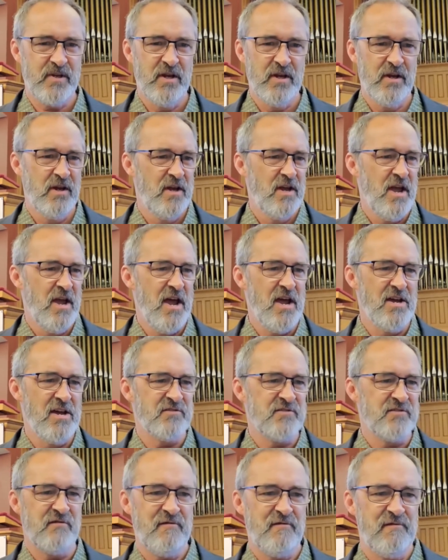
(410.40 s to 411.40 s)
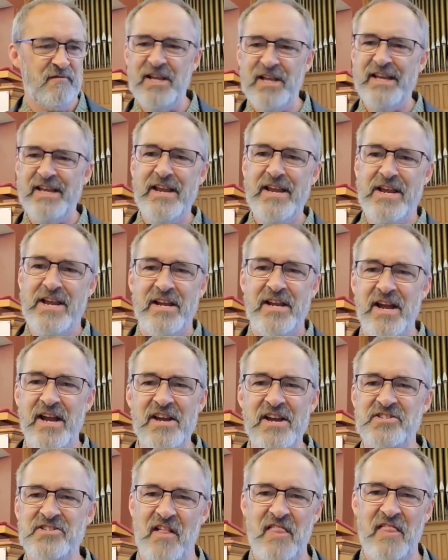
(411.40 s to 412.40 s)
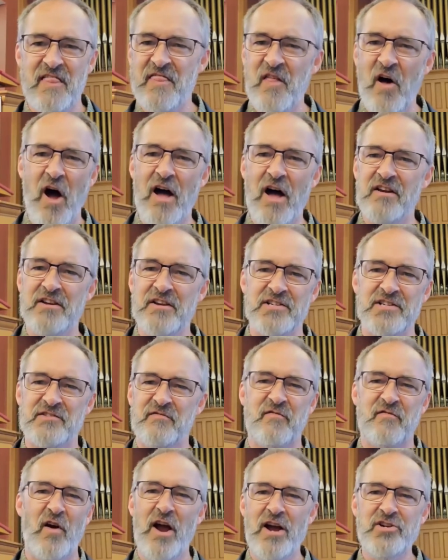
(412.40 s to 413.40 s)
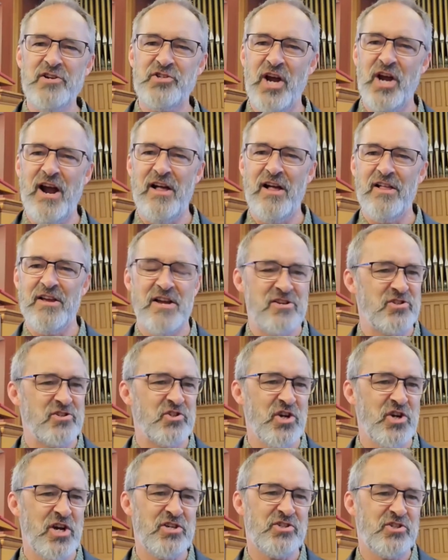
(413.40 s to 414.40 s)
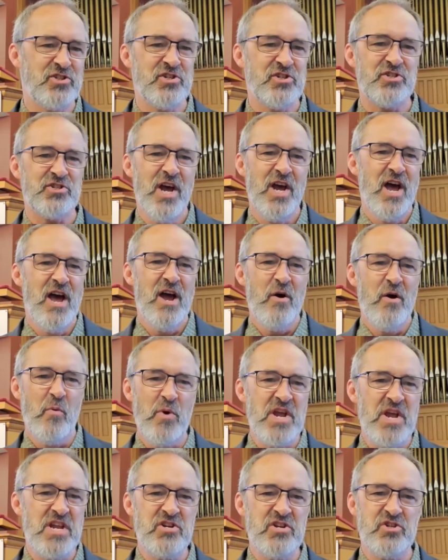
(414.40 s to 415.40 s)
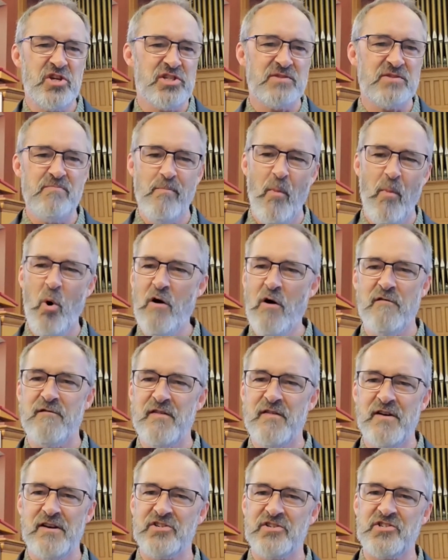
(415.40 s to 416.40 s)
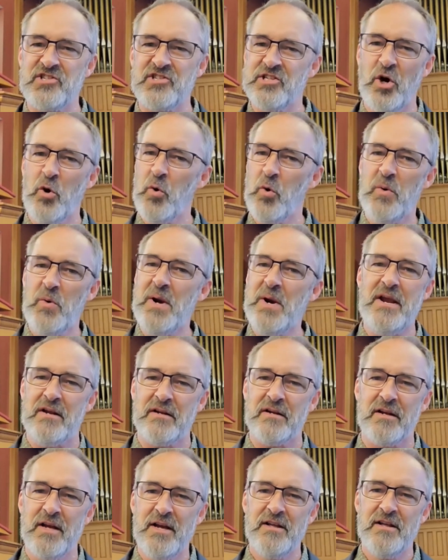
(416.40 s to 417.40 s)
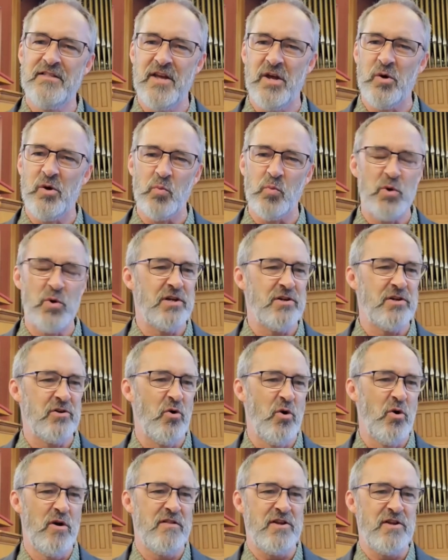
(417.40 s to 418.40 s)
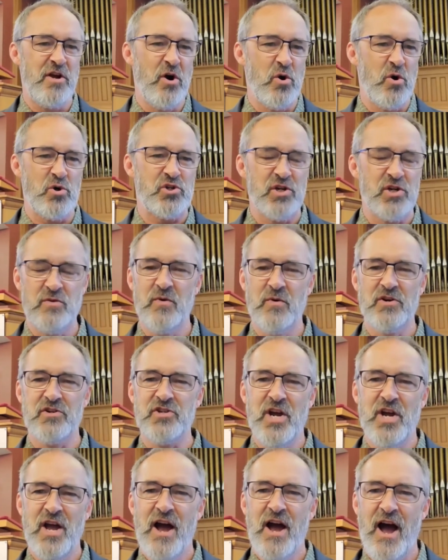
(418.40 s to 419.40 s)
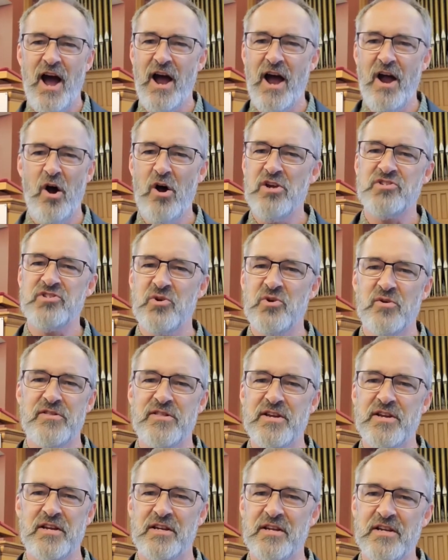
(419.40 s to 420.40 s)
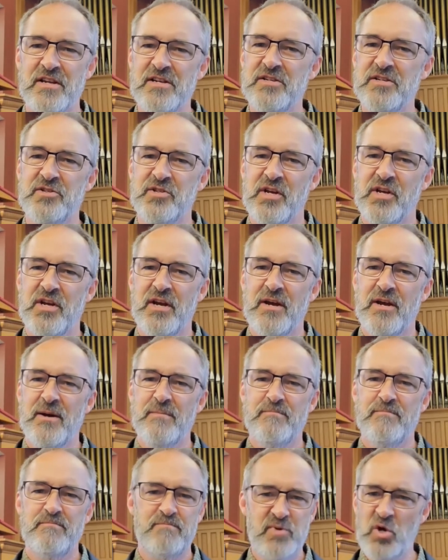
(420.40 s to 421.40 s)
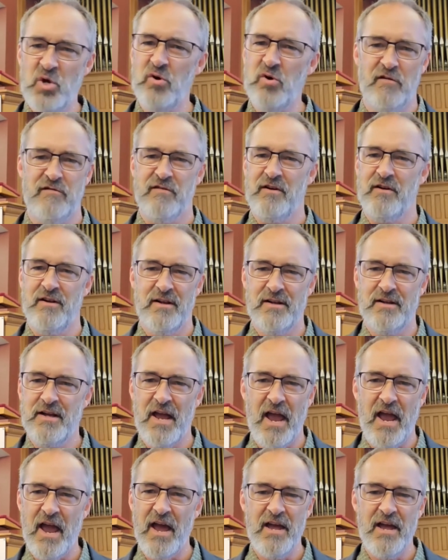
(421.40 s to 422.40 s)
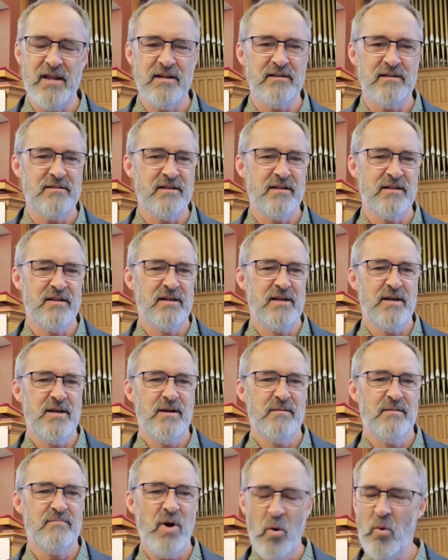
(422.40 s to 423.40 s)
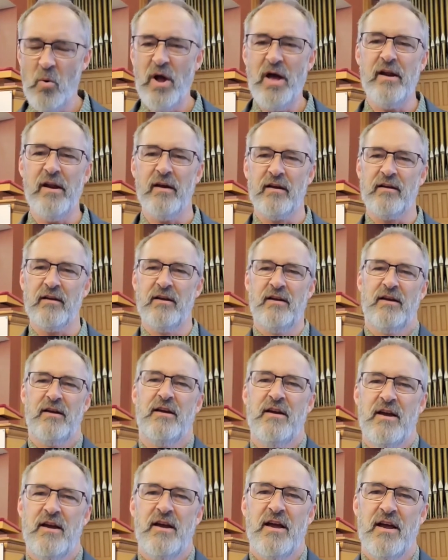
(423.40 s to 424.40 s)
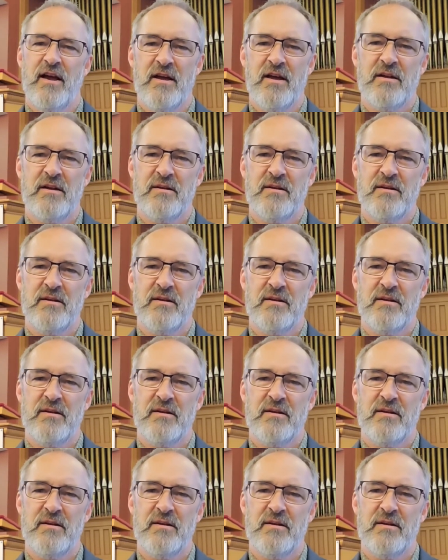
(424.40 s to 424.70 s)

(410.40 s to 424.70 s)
as fleeting as a thought, as fragile as justice. We just morph at a slower rate than wind or the ocean, which I also think is beautiful and poetic and